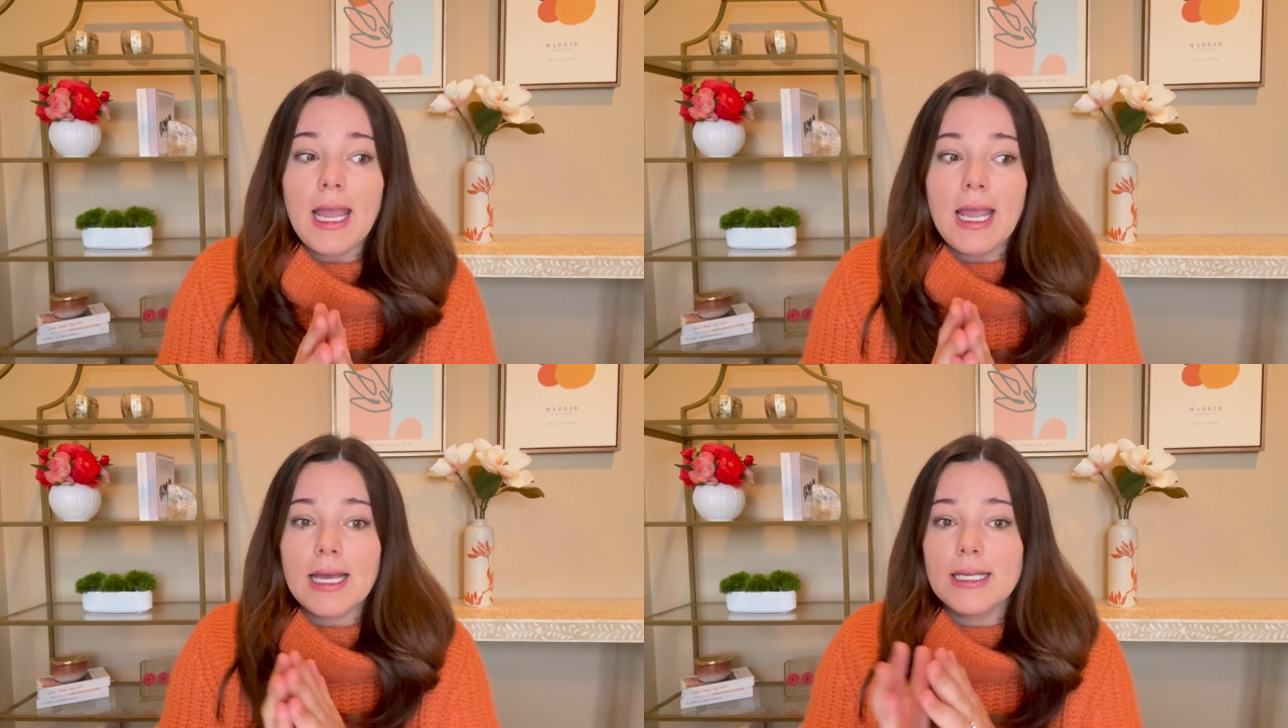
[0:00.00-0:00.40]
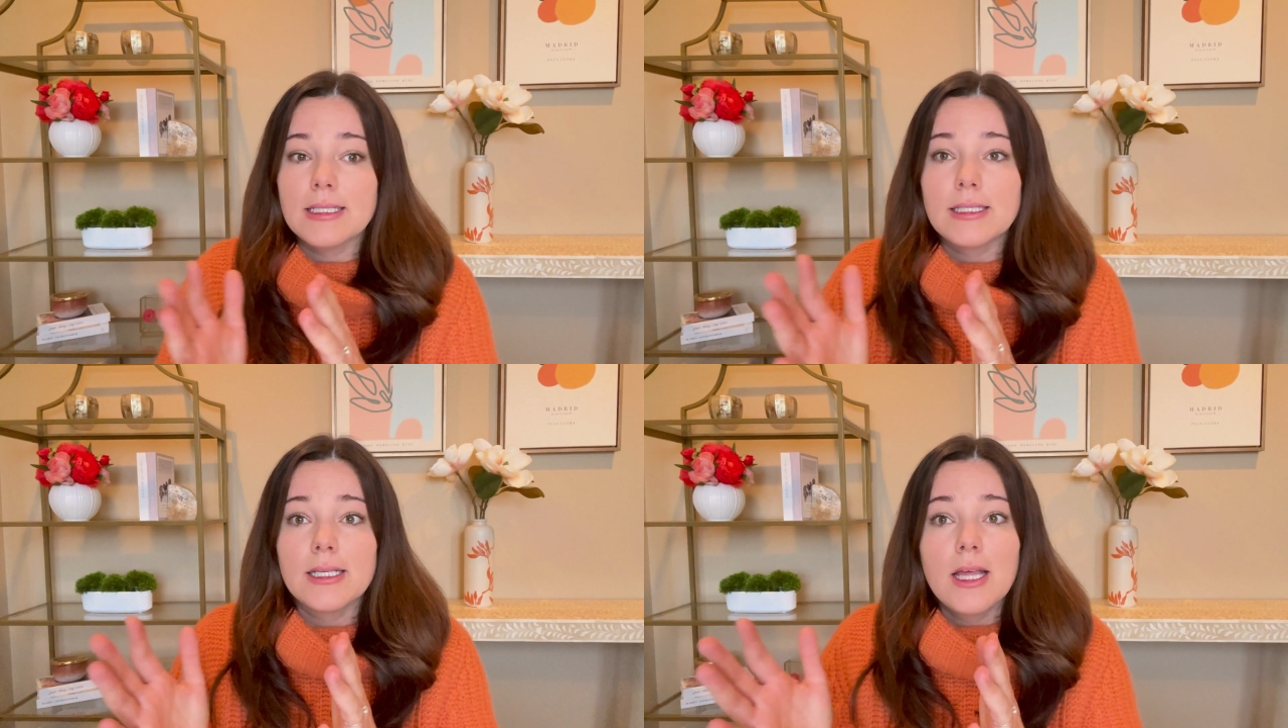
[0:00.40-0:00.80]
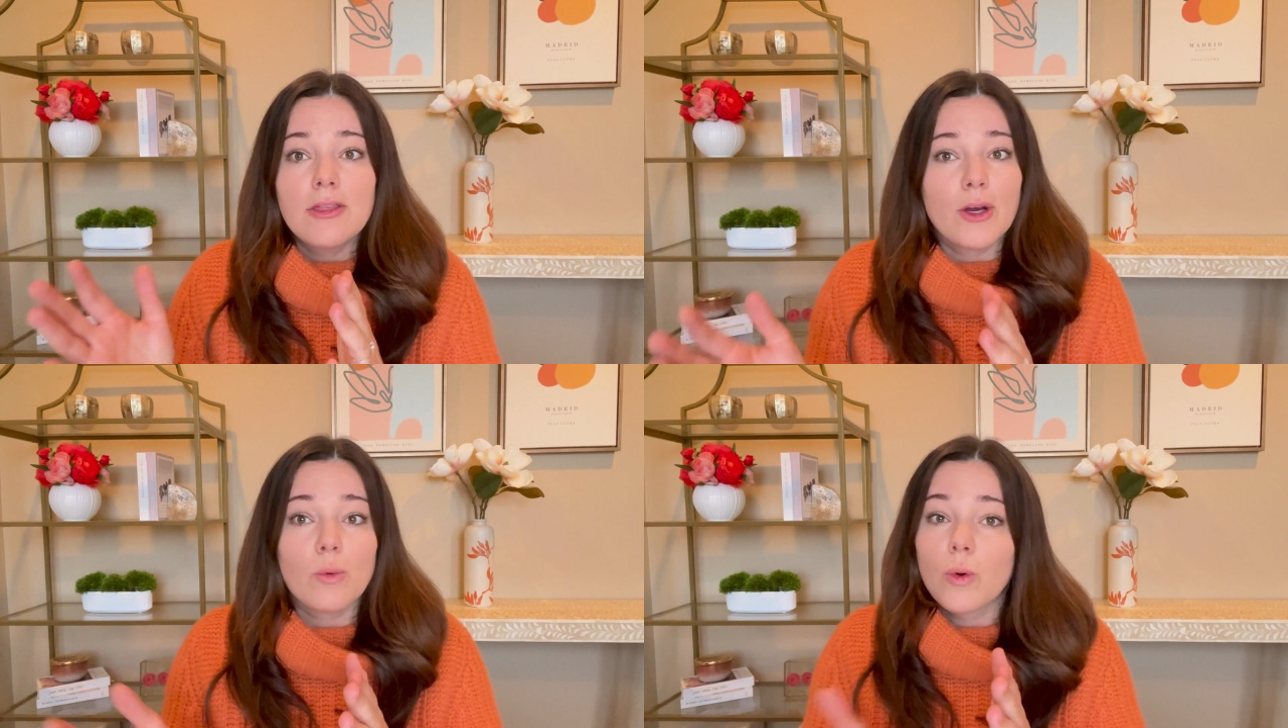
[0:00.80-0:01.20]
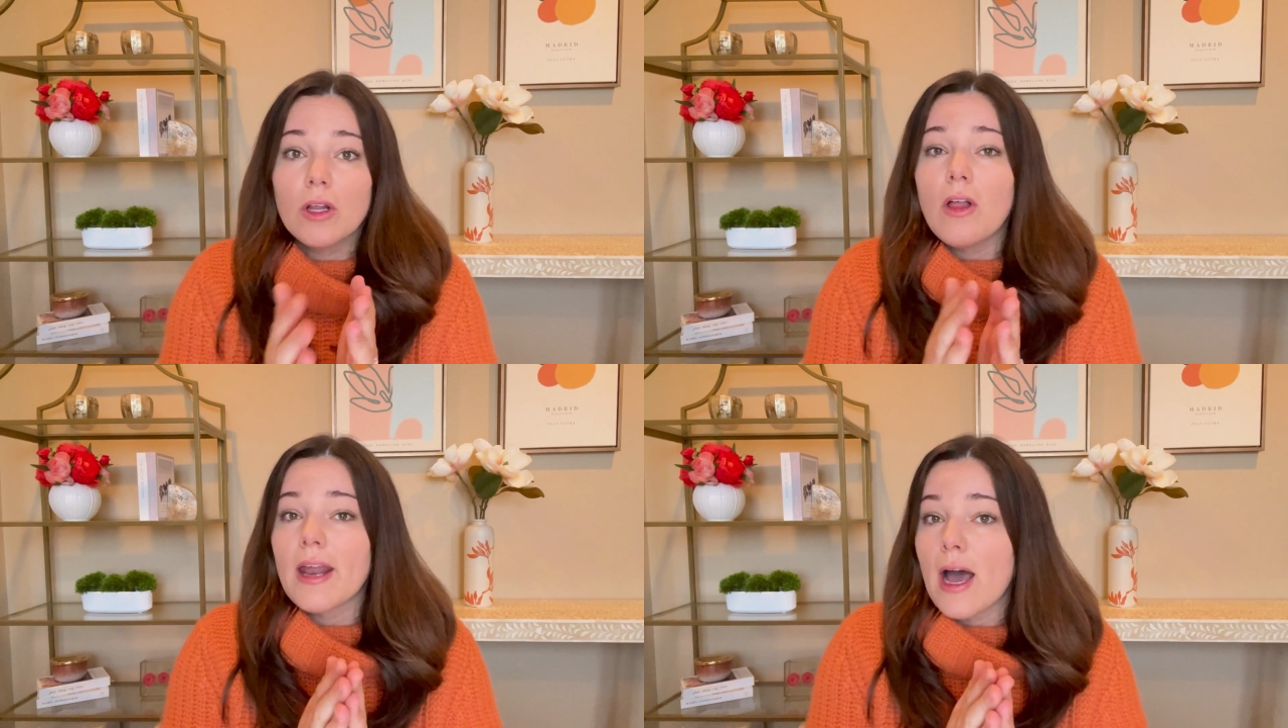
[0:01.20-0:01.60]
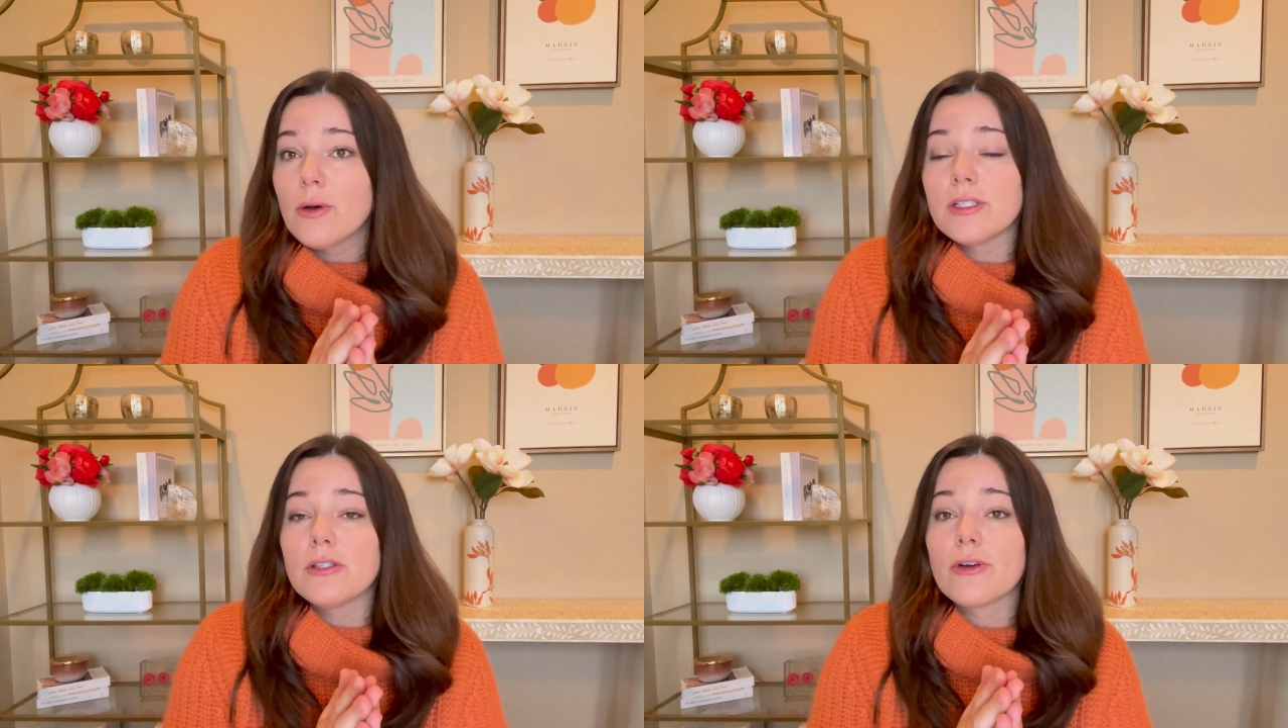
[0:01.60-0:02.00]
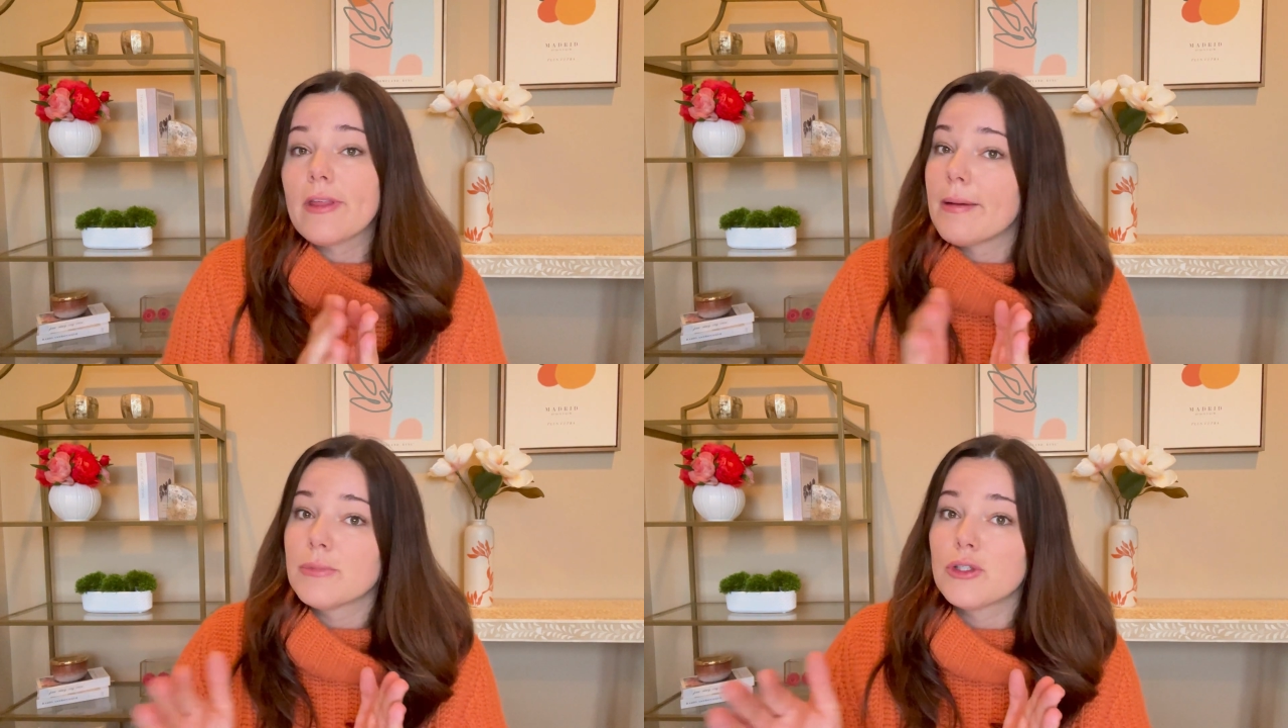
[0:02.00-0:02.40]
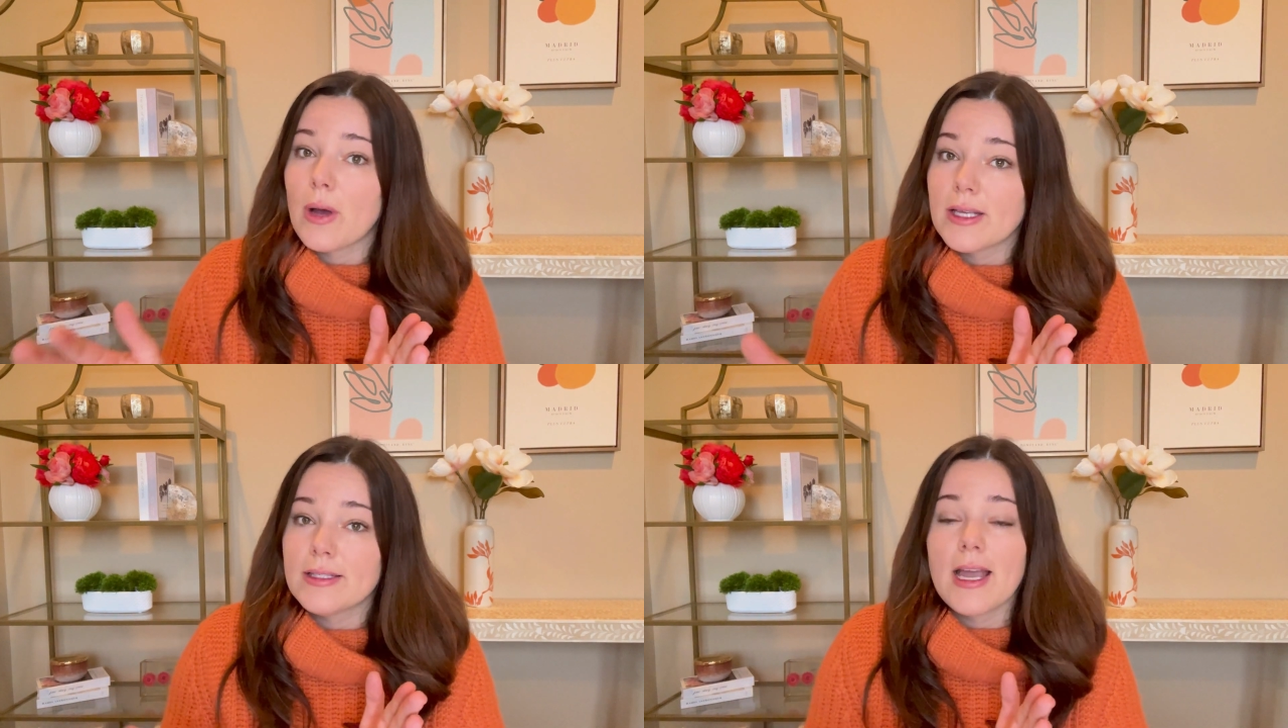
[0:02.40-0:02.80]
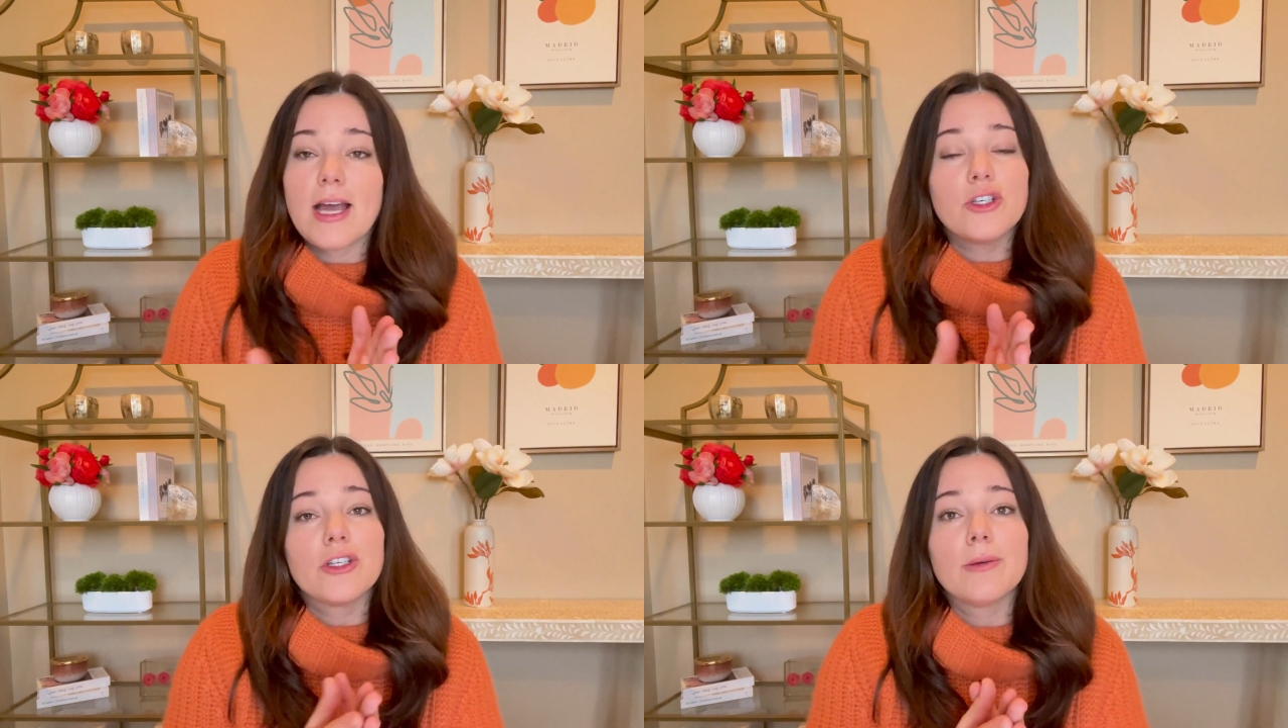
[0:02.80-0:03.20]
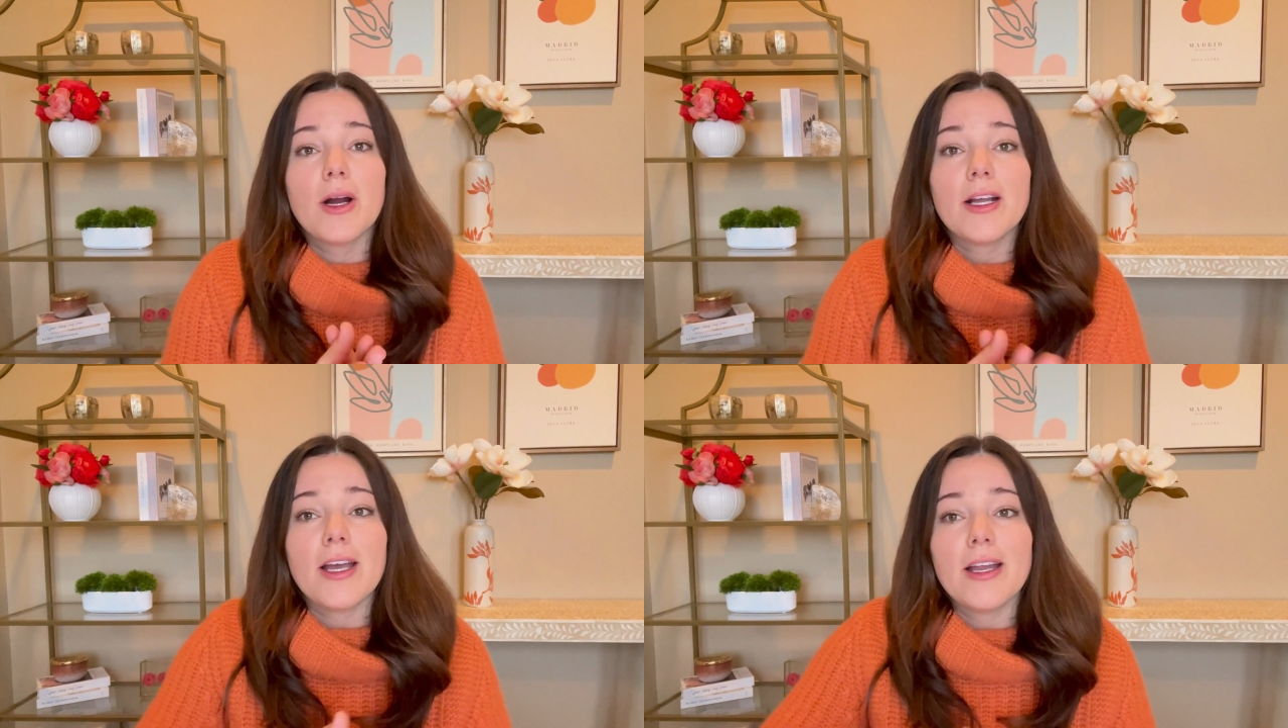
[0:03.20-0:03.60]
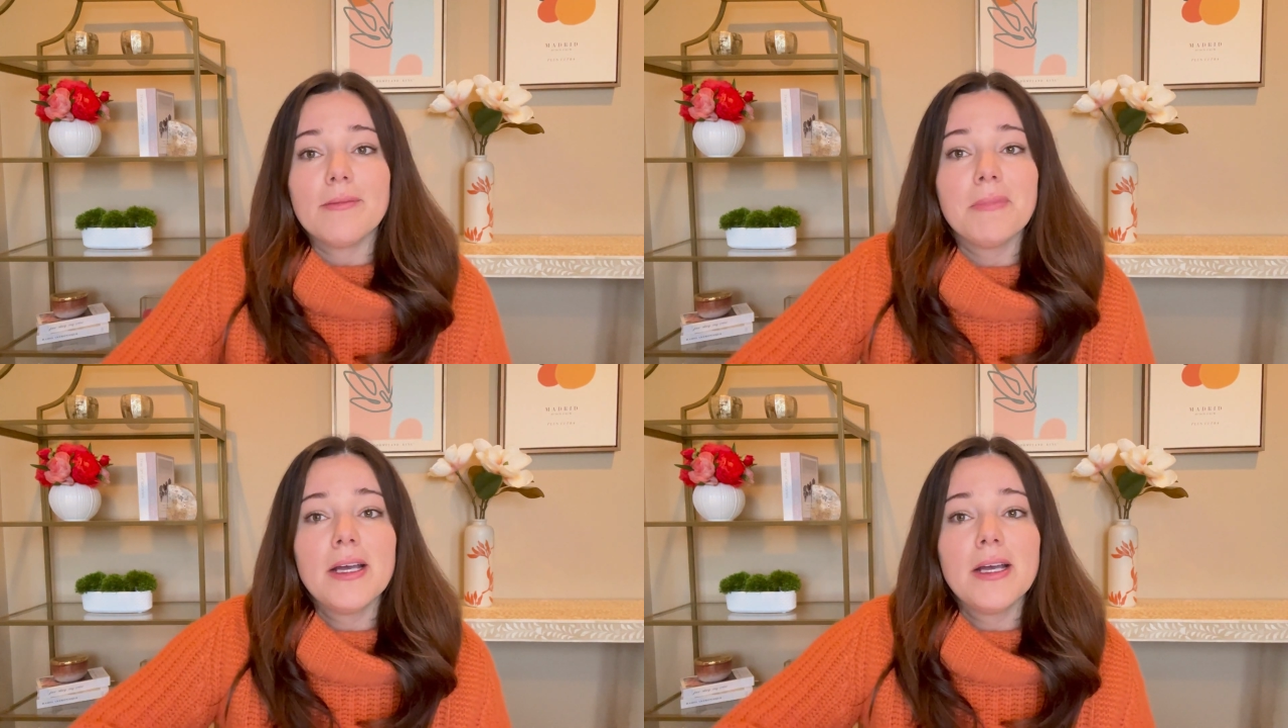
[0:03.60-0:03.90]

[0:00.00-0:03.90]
and there weren't a lot of houses for them. So as they entered the market,